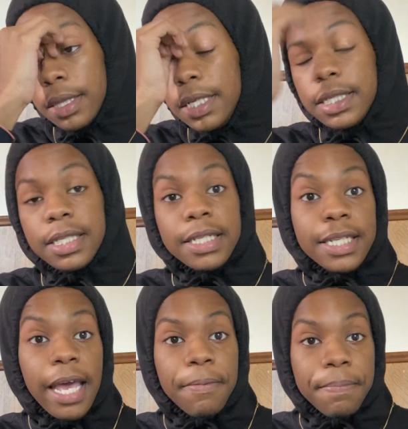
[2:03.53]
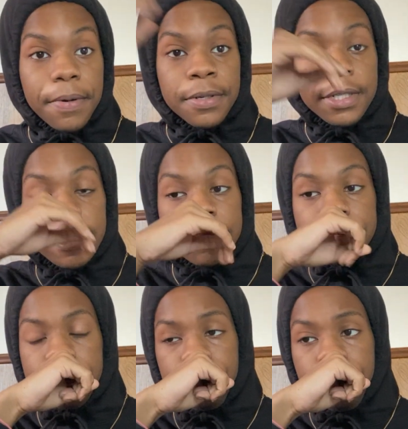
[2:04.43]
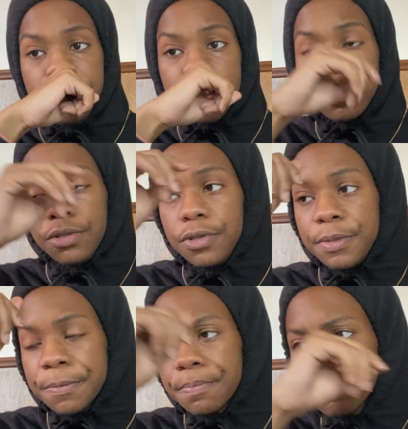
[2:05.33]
this is the type of person, excuse me,